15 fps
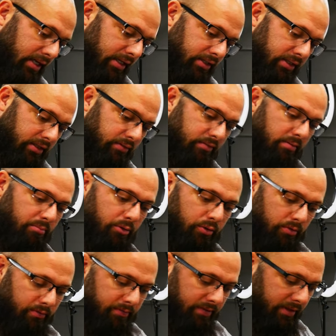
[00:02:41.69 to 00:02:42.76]
actually
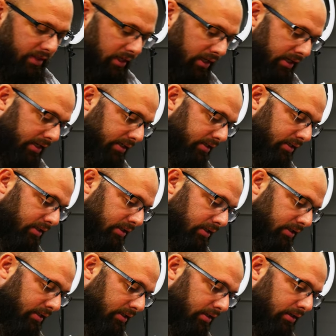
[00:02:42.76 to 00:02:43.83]
remove the light
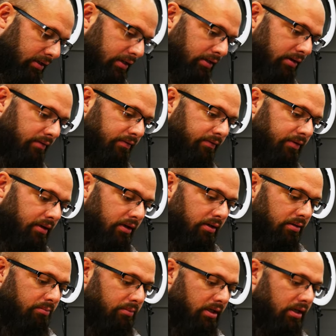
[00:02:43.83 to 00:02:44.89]

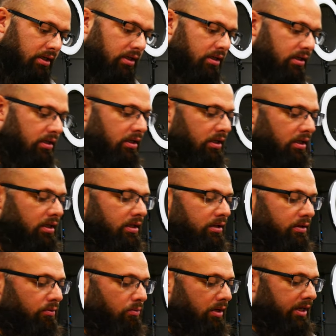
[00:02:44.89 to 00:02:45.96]
from
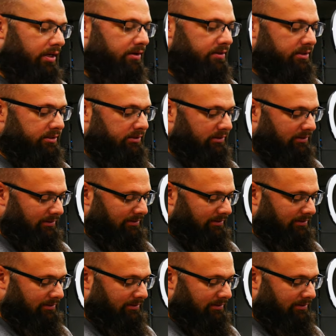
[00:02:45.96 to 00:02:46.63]
the wiring,